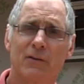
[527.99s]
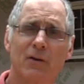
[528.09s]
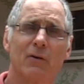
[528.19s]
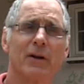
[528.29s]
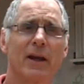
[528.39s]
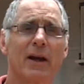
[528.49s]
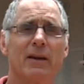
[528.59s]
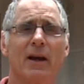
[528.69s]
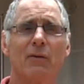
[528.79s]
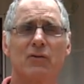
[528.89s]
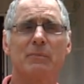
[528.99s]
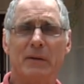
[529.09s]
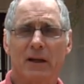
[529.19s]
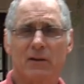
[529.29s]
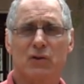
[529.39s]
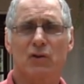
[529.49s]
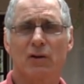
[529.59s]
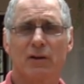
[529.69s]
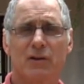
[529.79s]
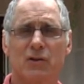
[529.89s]
So again, that's a big
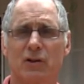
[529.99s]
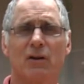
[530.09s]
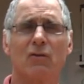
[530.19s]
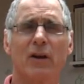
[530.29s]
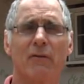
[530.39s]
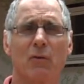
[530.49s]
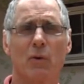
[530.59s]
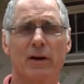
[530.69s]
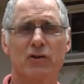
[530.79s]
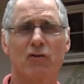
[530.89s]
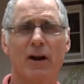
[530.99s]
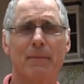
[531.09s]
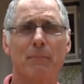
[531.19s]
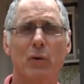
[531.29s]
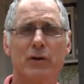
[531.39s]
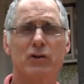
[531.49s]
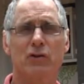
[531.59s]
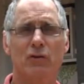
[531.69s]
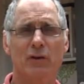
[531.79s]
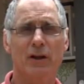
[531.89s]
concern, is you don't ever want to trap
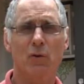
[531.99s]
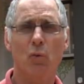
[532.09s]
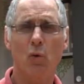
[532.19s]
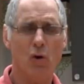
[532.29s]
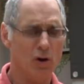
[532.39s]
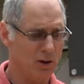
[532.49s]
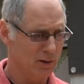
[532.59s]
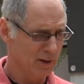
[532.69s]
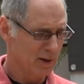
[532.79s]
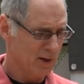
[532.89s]
moisture in a wall.